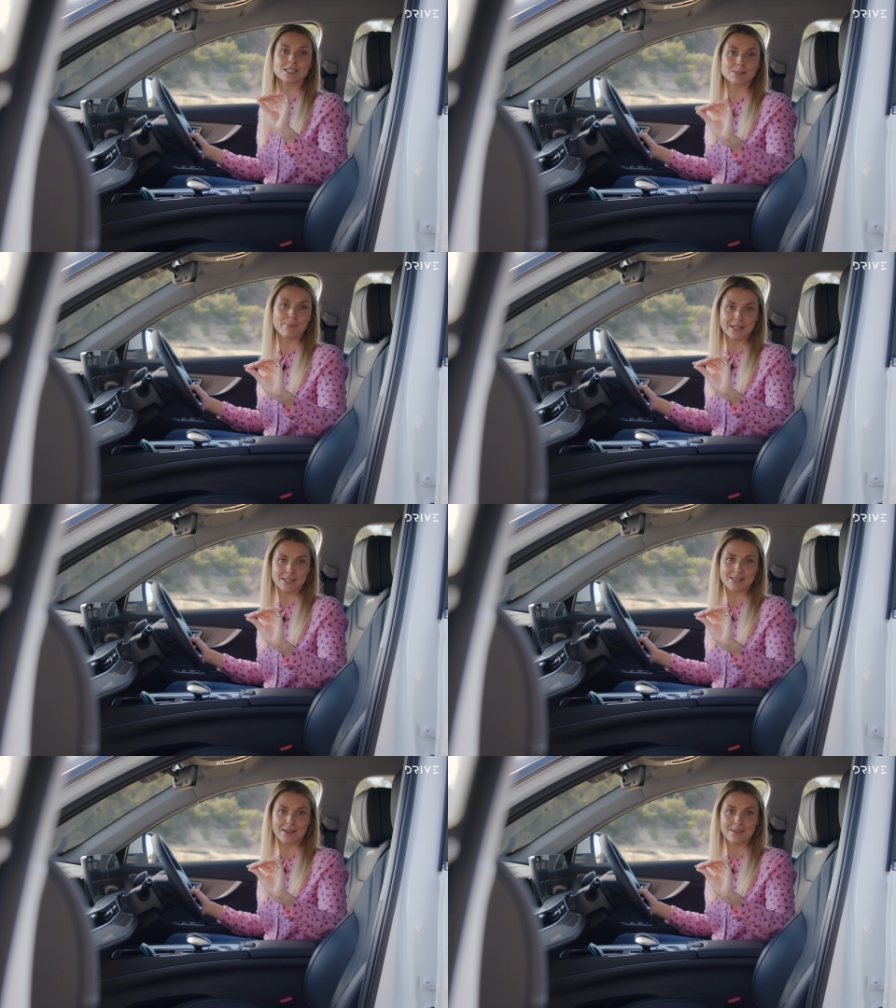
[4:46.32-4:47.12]

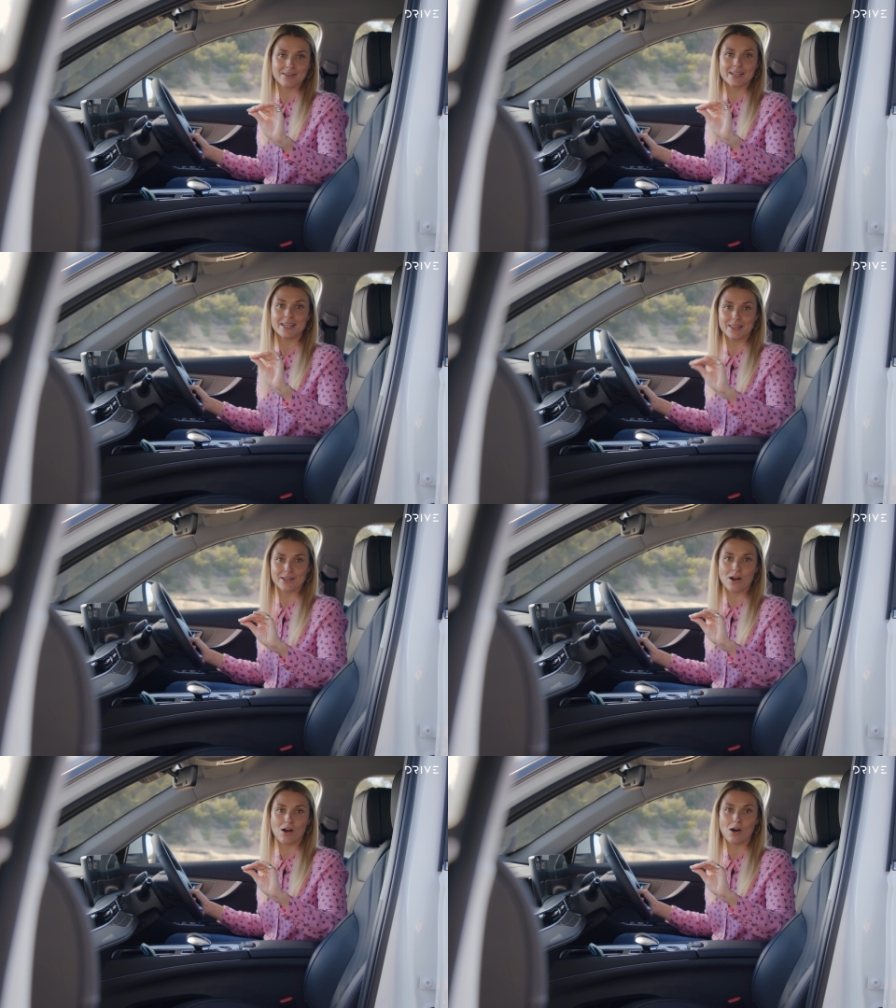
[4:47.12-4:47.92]
dispenser in the
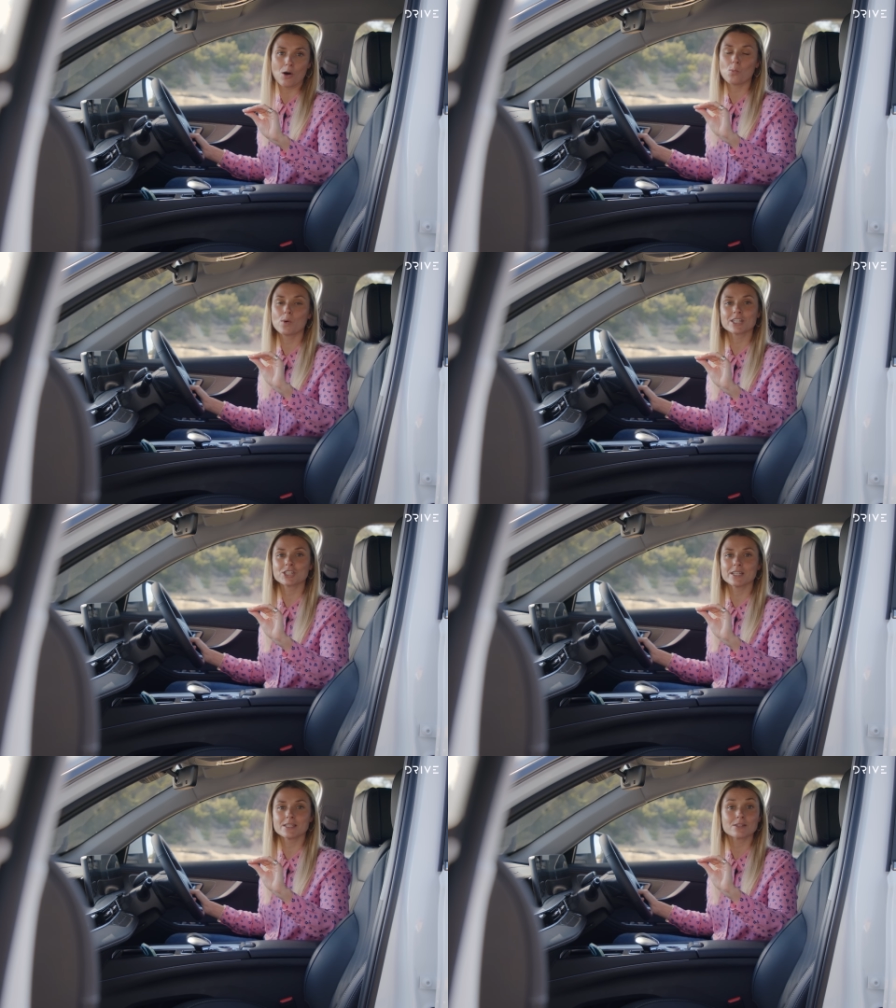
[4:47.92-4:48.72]
car,
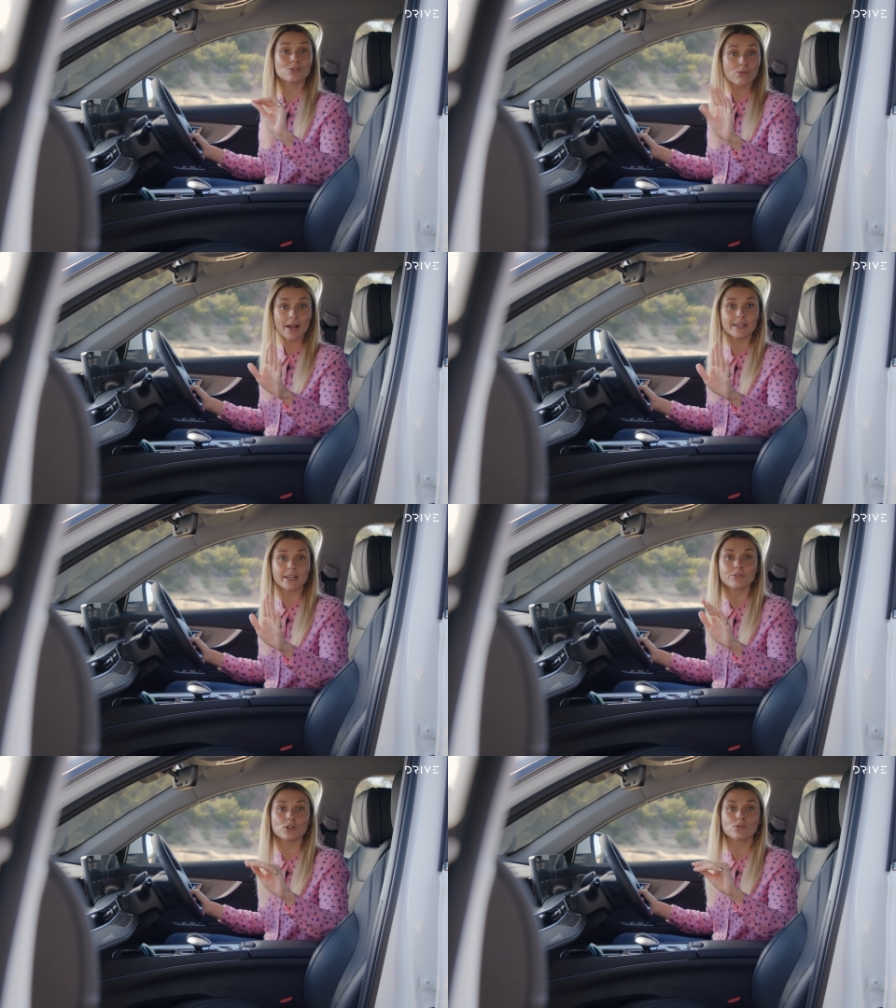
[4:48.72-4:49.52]
which is great
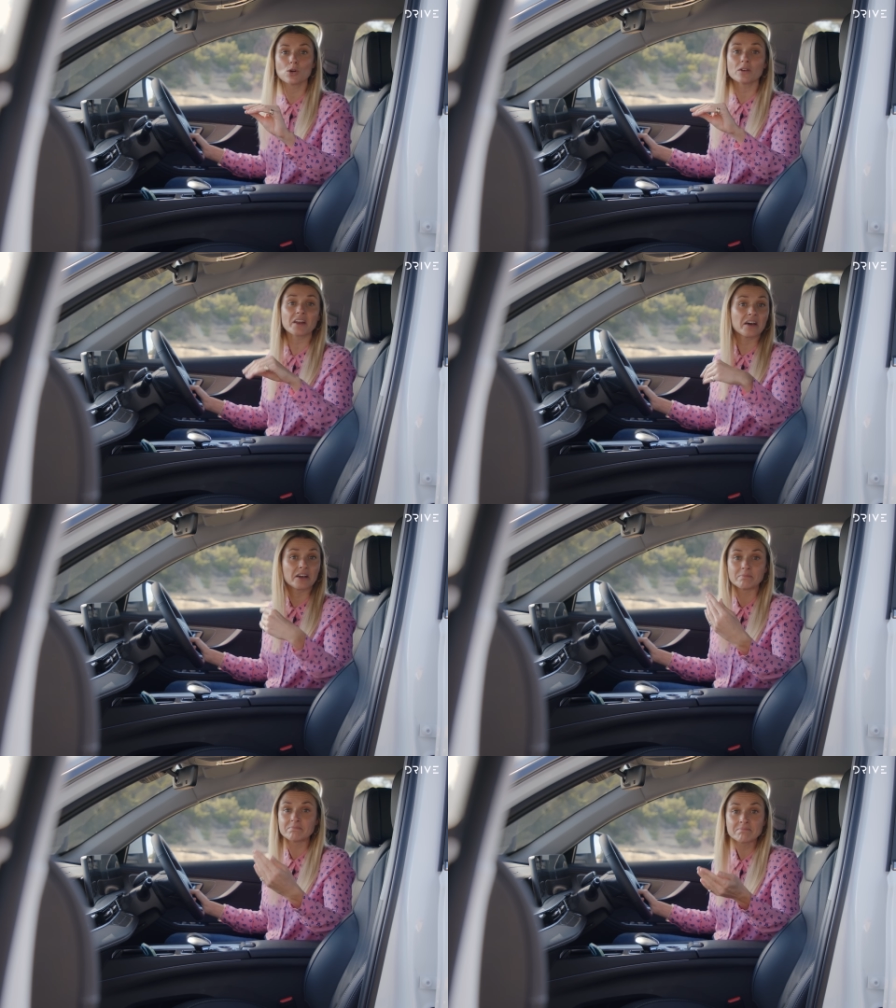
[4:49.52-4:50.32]
if you've got
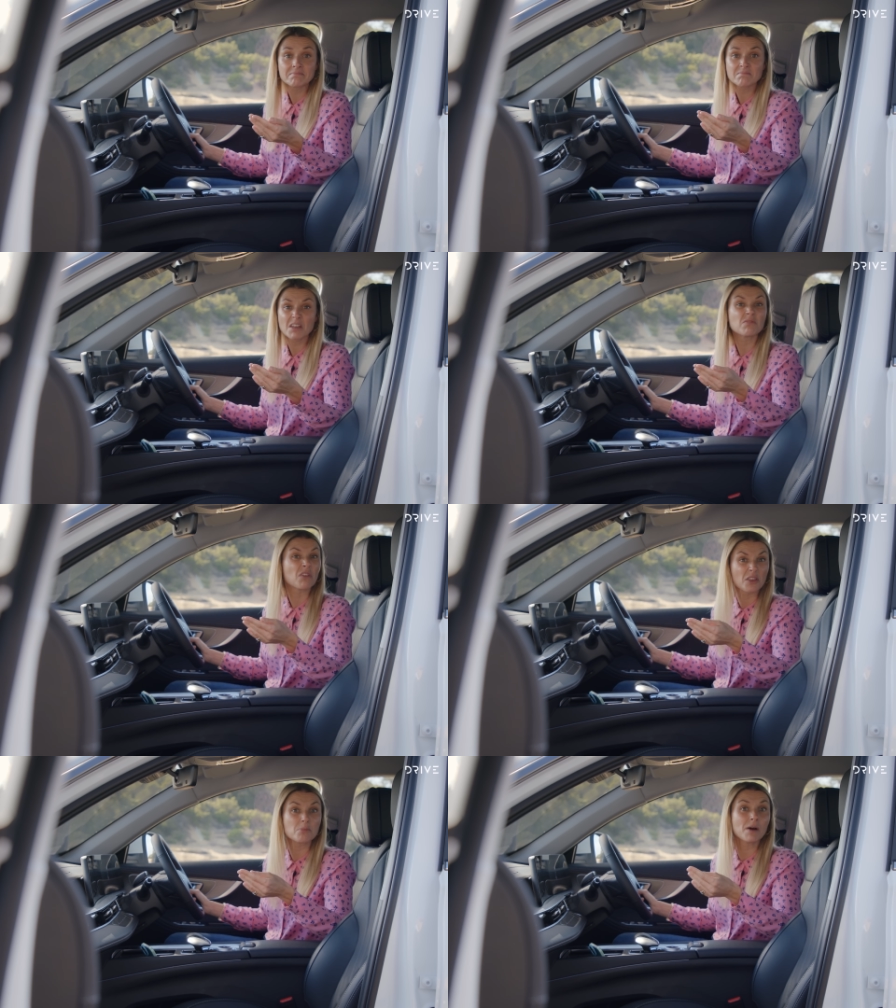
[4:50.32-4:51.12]
a
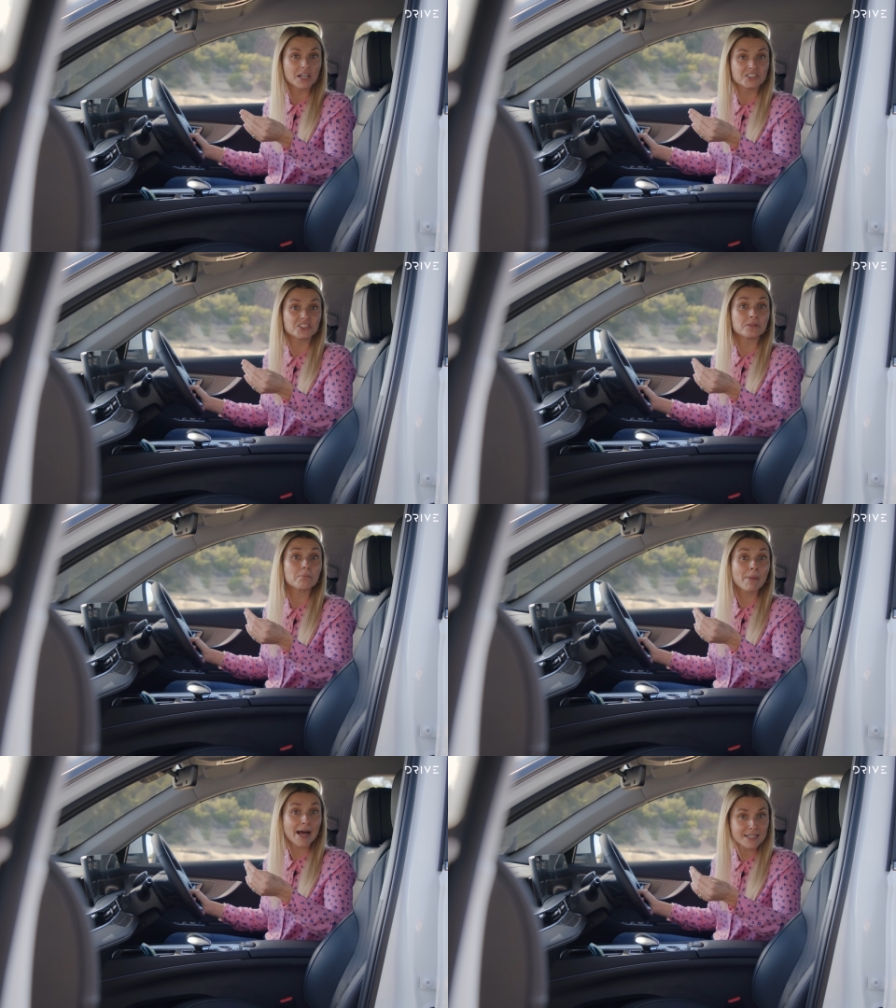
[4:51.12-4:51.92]
rather pungent
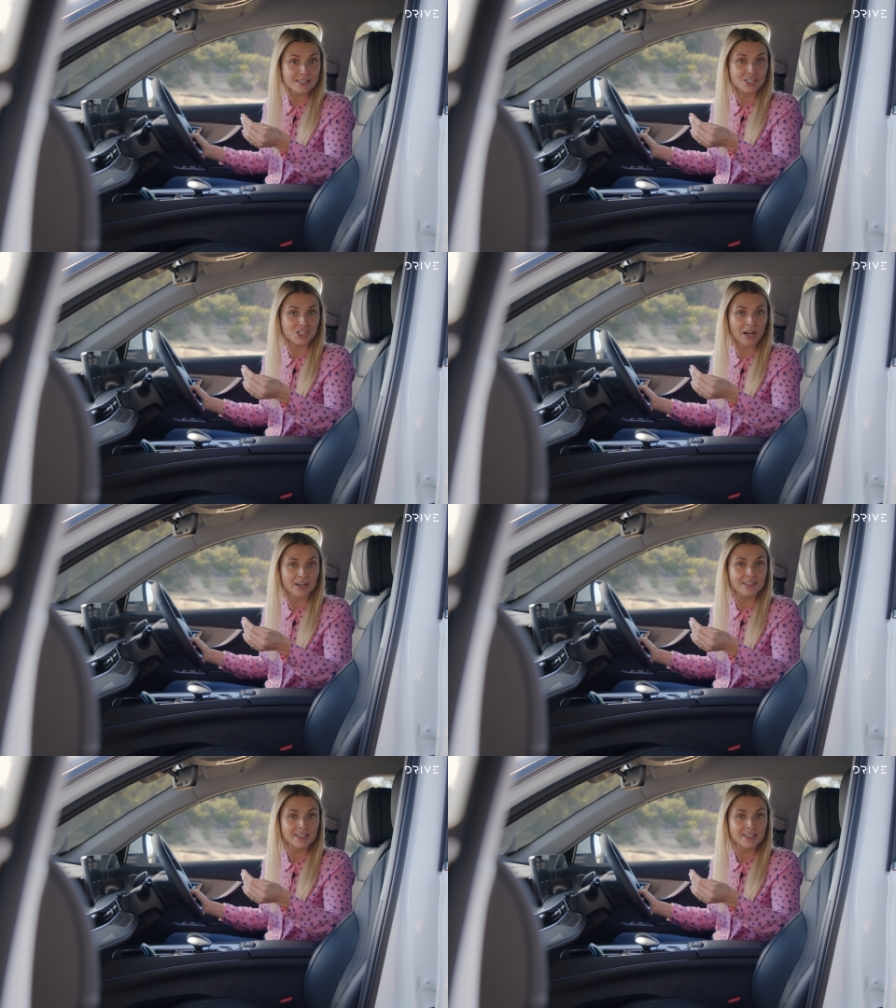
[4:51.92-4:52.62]
passenger.